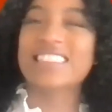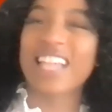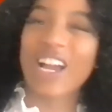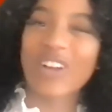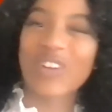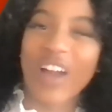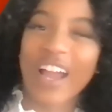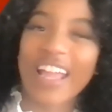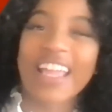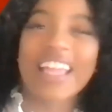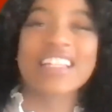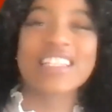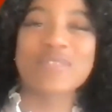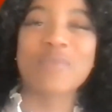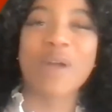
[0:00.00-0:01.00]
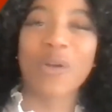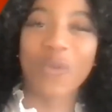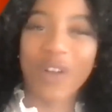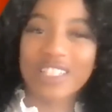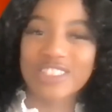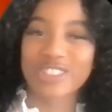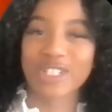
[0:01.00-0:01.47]
not quite answer my
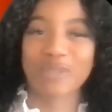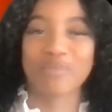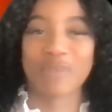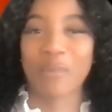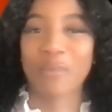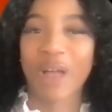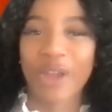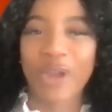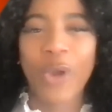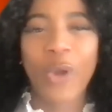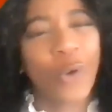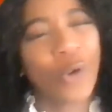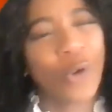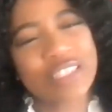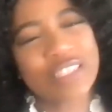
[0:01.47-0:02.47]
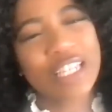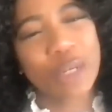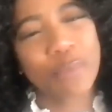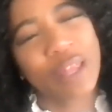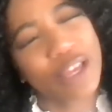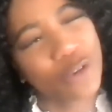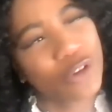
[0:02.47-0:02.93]
question, but I'm like, who is it gonna
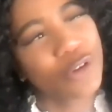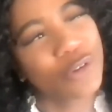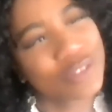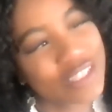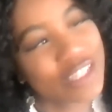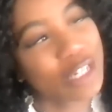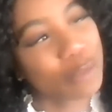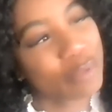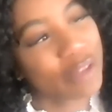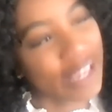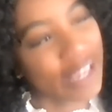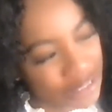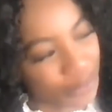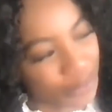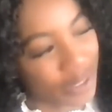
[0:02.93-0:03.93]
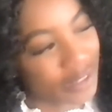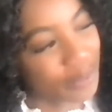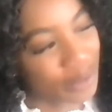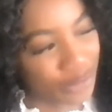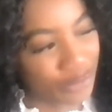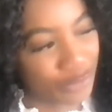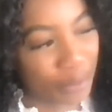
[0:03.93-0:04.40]
play? Who's gonna play catch
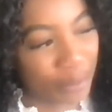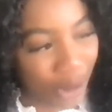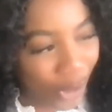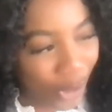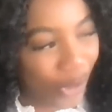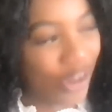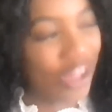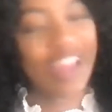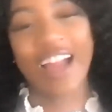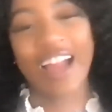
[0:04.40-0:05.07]
with the football? I